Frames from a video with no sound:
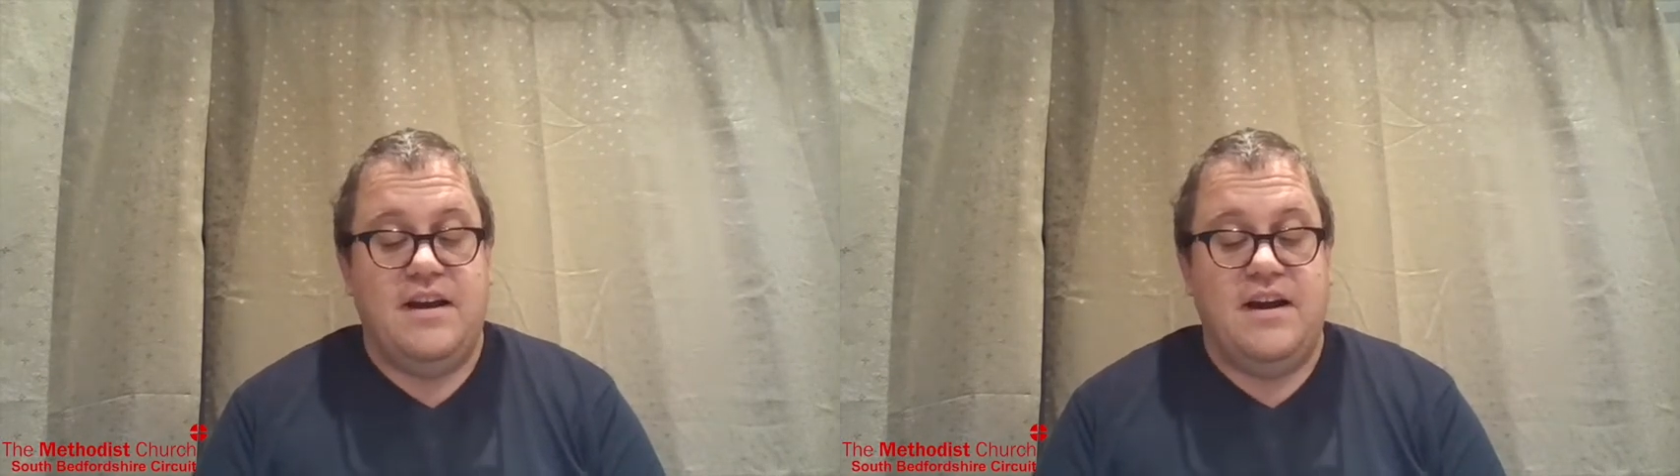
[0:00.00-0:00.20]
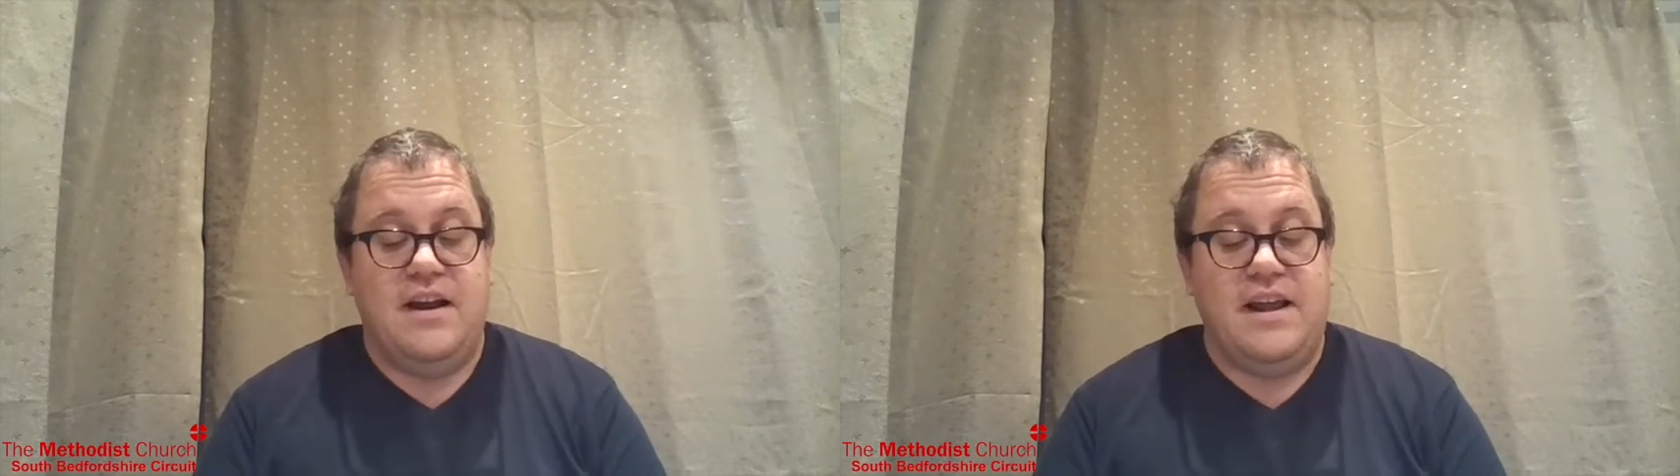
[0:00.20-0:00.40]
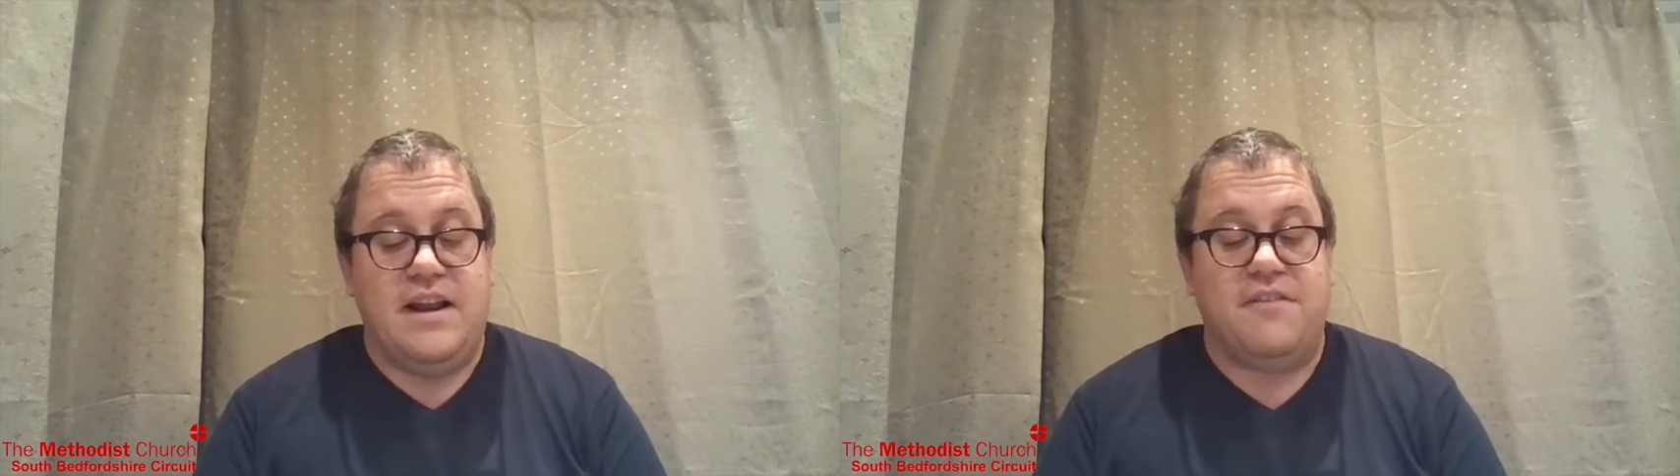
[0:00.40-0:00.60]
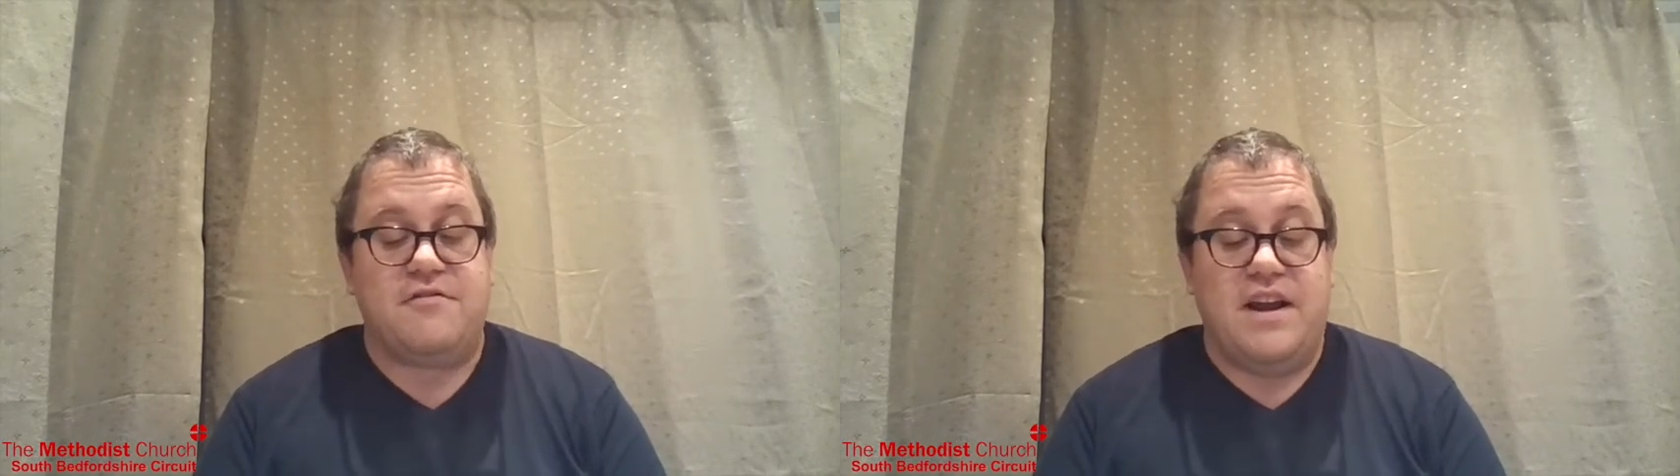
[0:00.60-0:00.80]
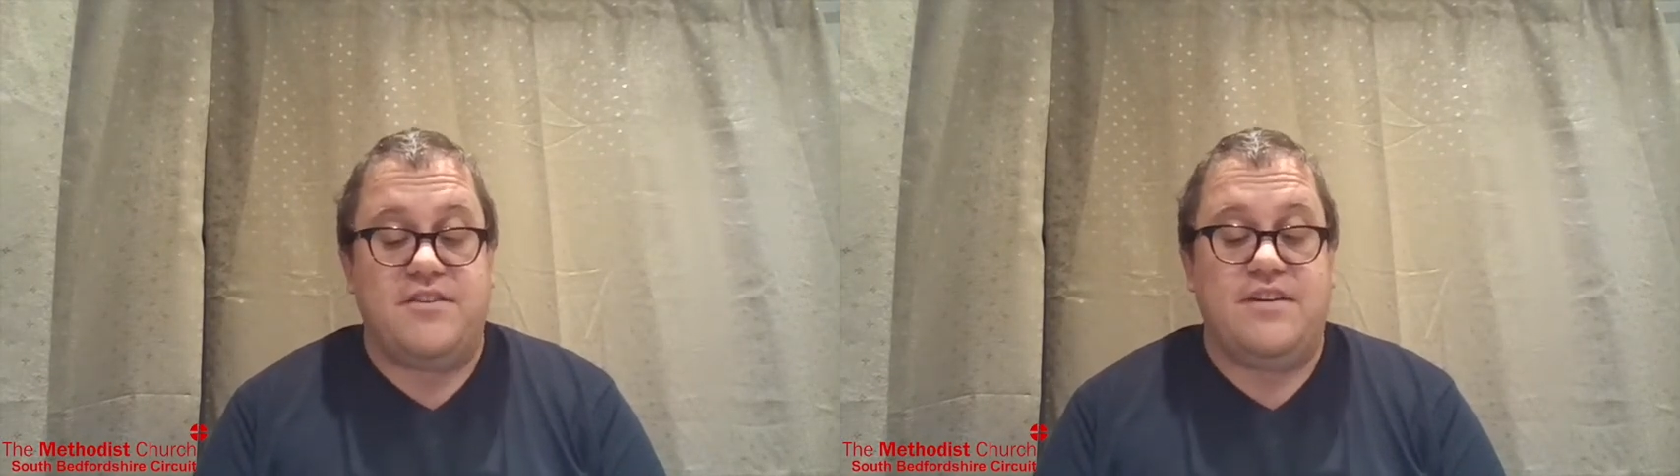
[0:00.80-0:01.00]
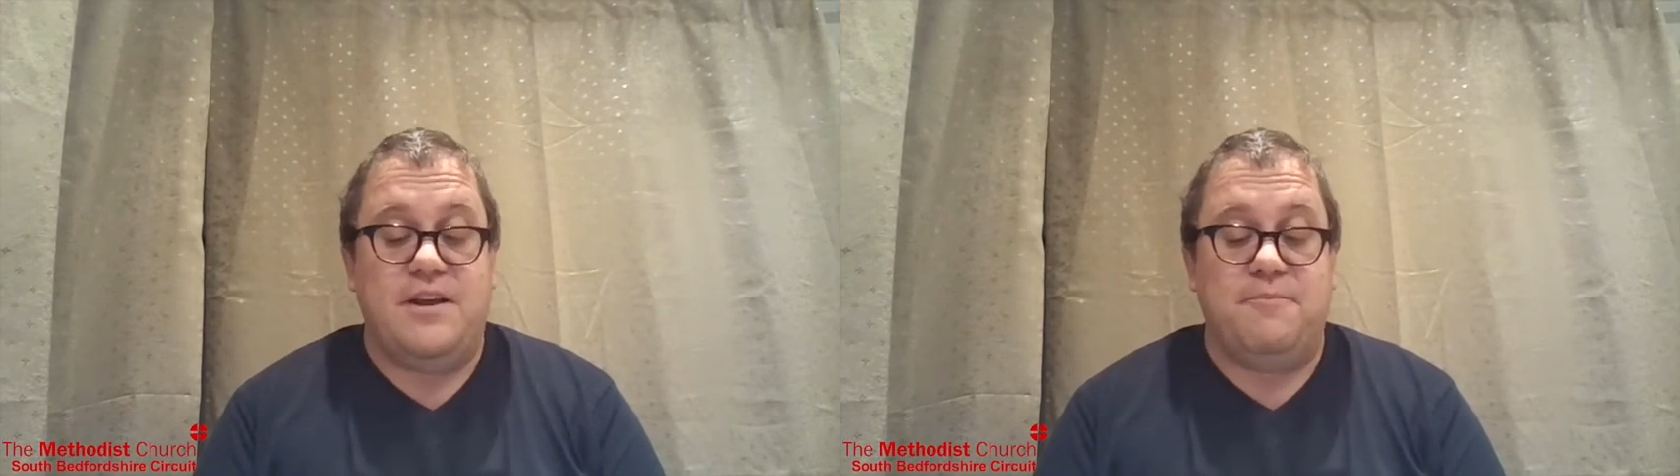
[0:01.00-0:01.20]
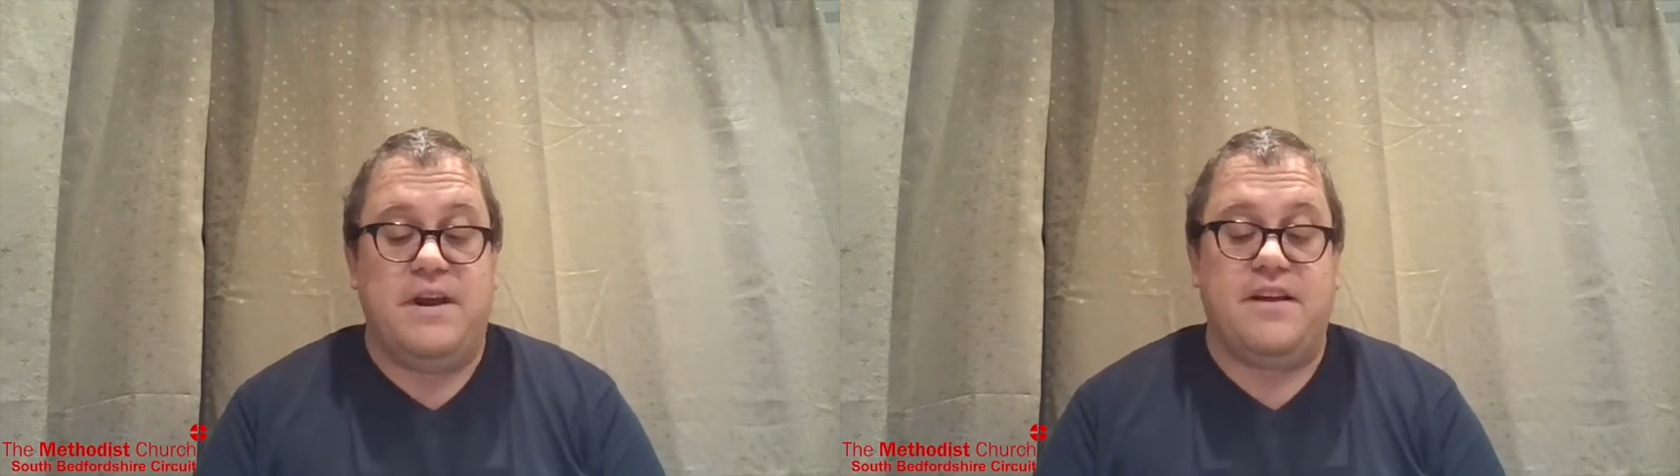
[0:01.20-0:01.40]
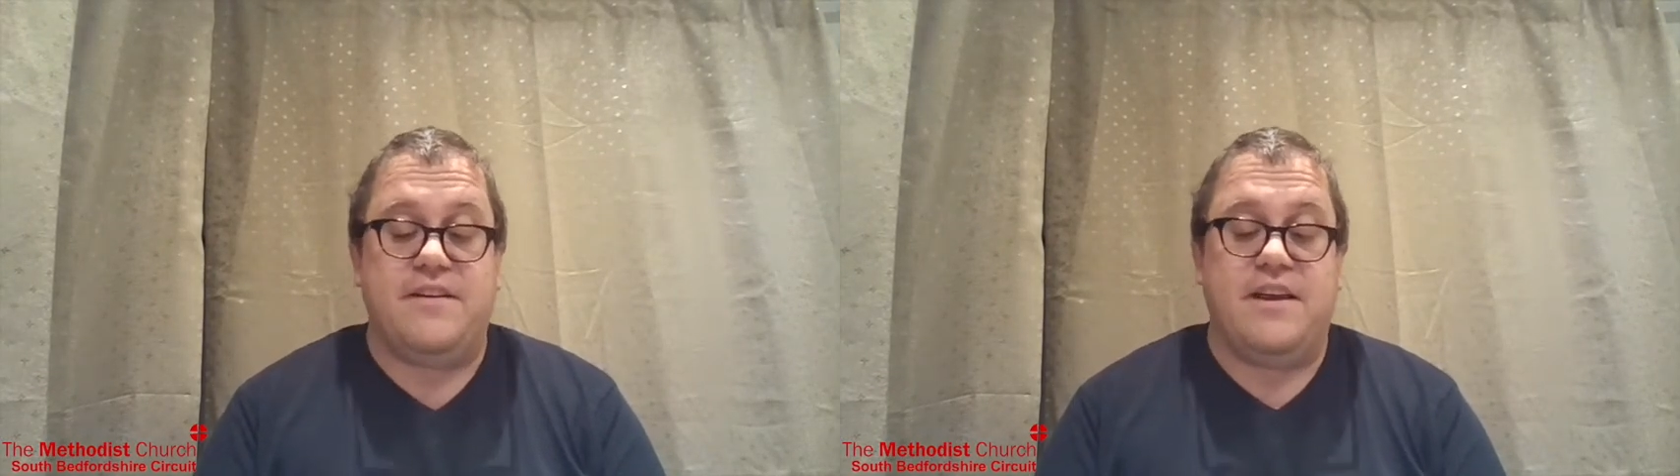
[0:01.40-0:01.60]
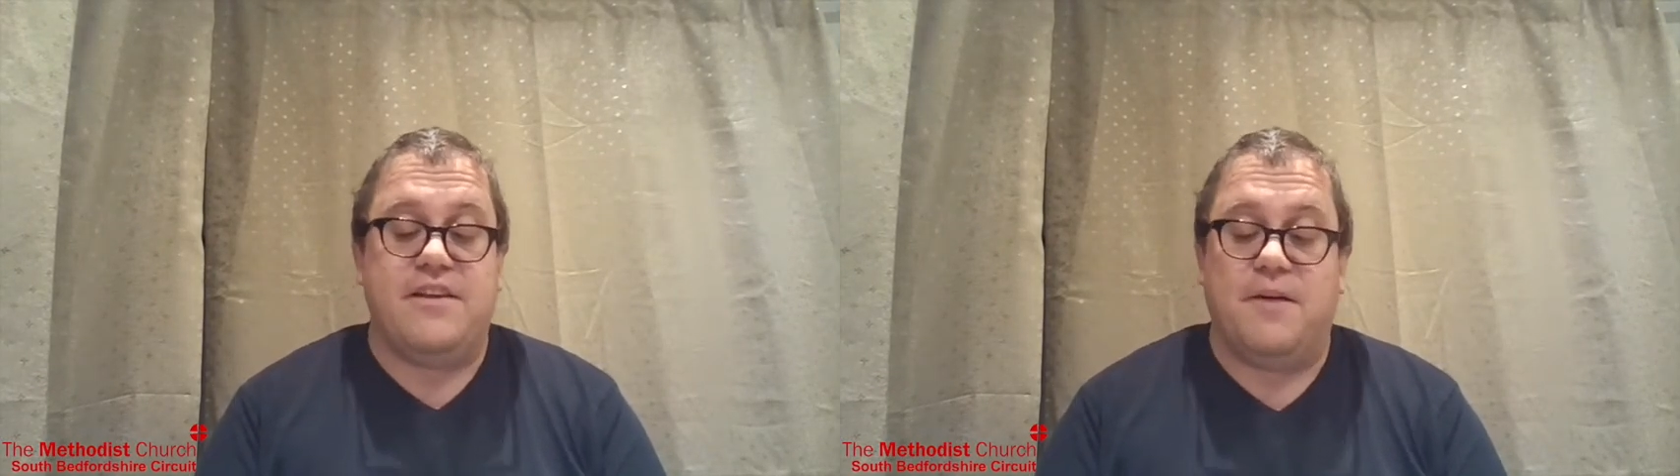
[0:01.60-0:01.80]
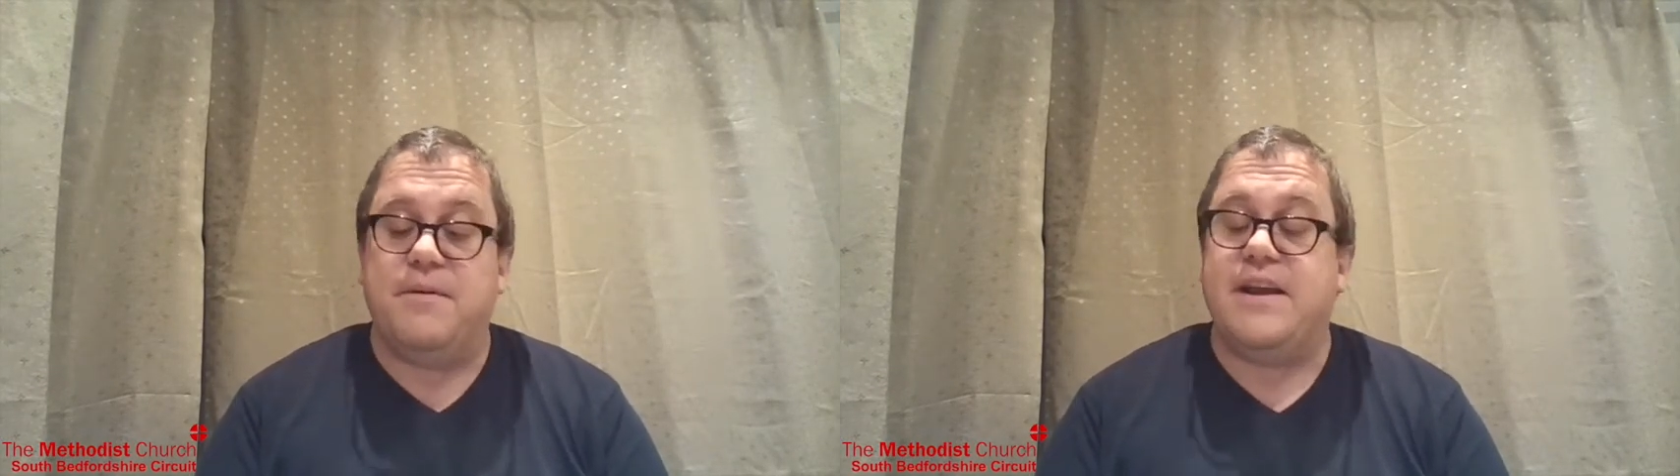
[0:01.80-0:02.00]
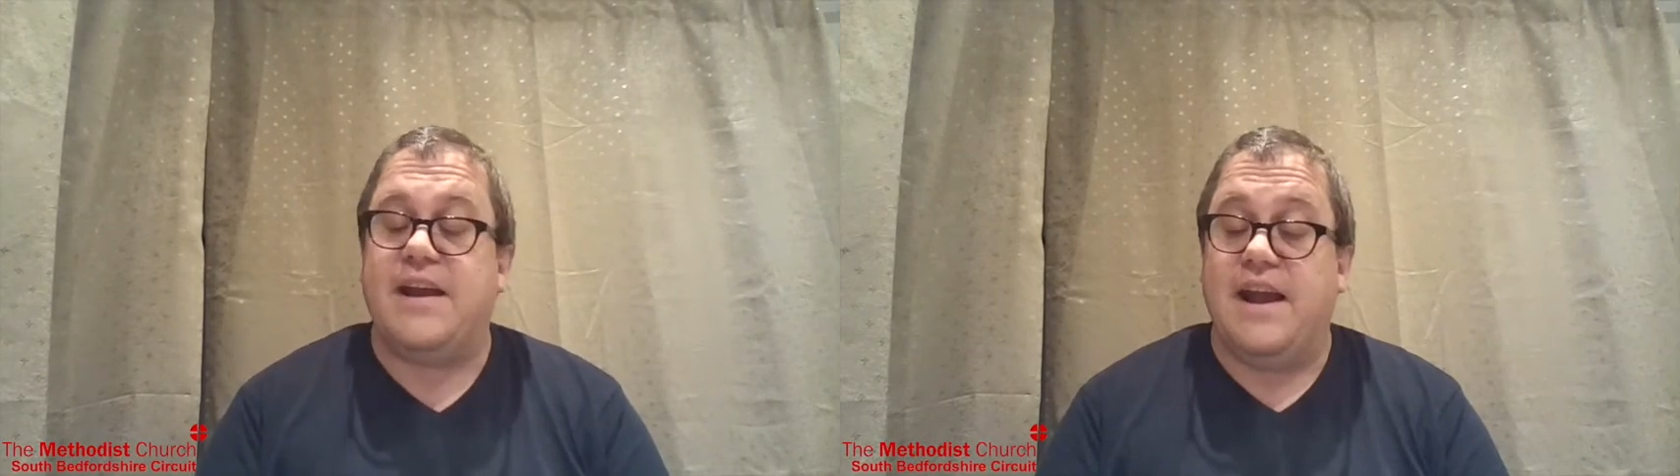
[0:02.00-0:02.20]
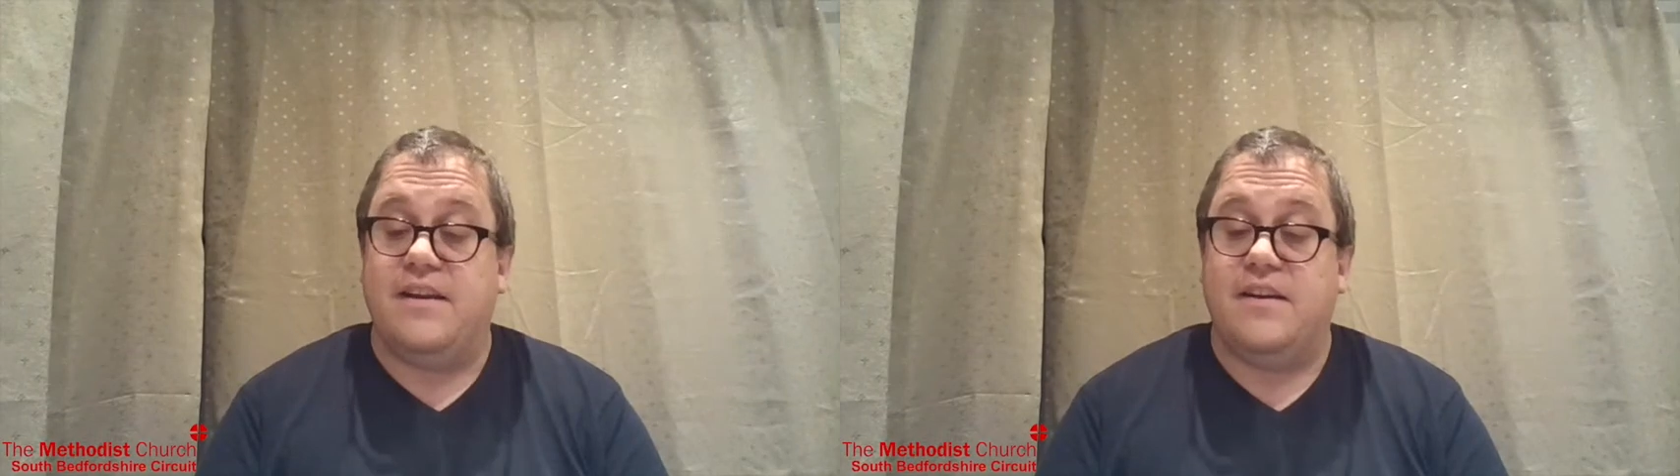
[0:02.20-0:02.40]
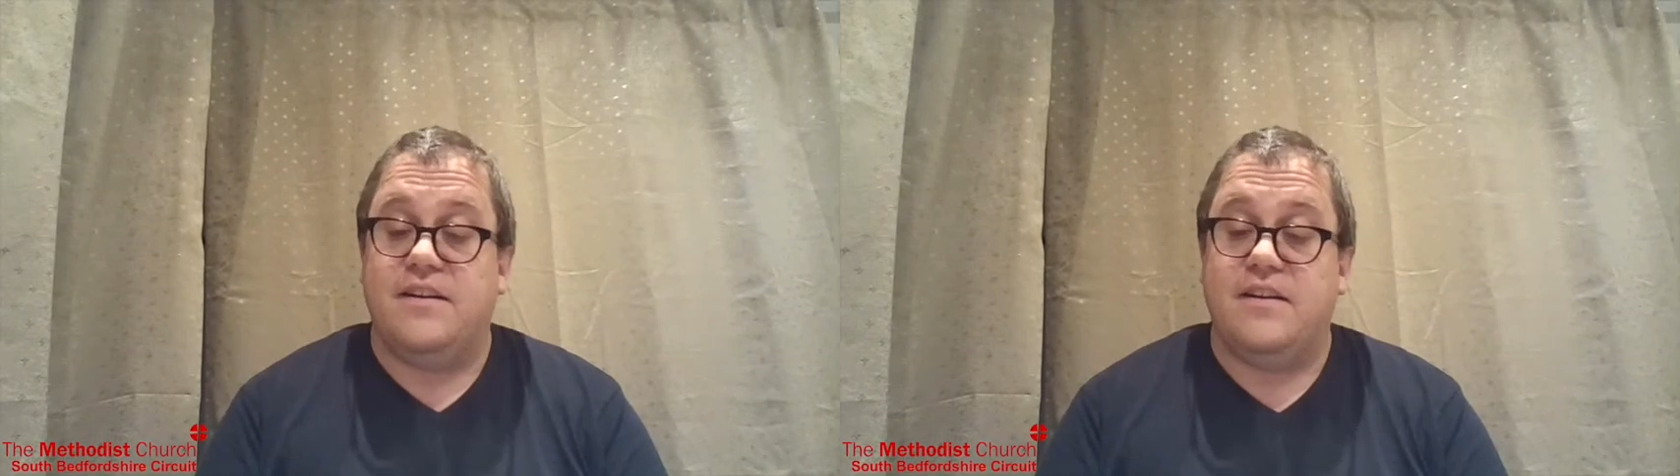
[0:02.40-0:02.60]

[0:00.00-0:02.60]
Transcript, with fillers: And then I've gradually picked things up again,